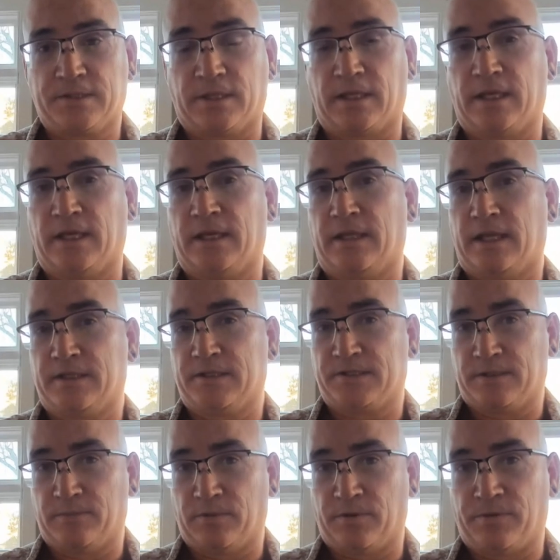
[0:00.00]
Again, that
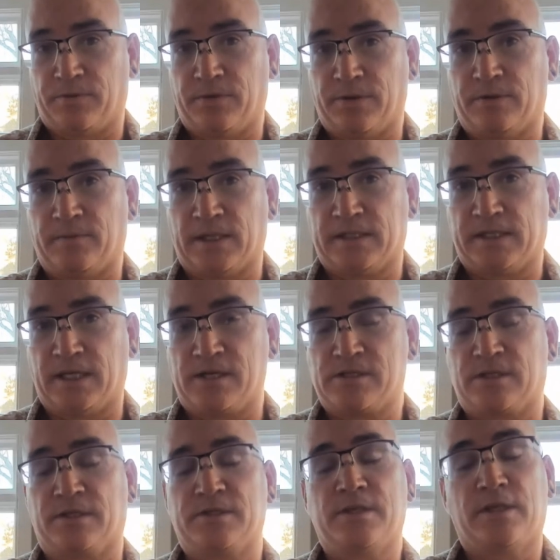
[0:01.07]
December 3rd
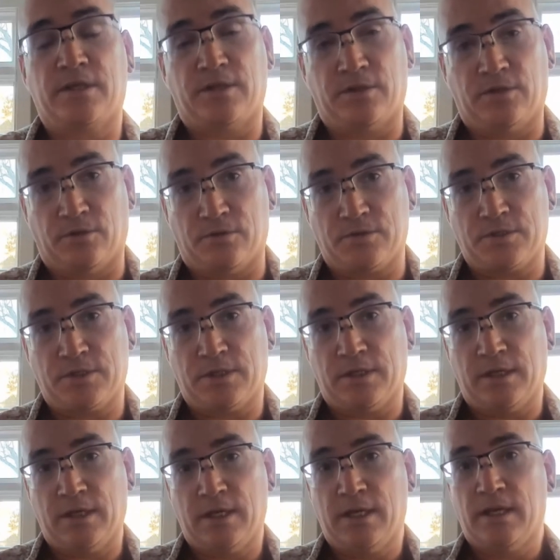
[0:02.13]
meditation is huge.
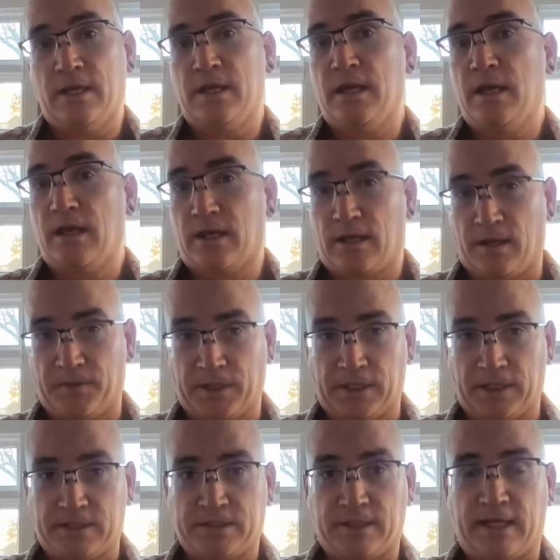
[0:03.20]
Coming
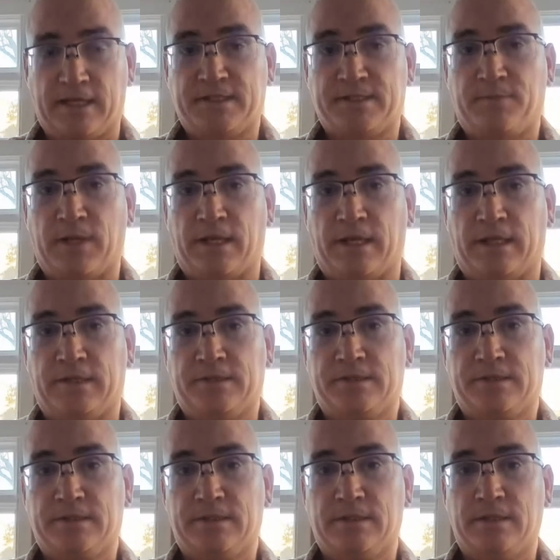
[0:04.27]
into that space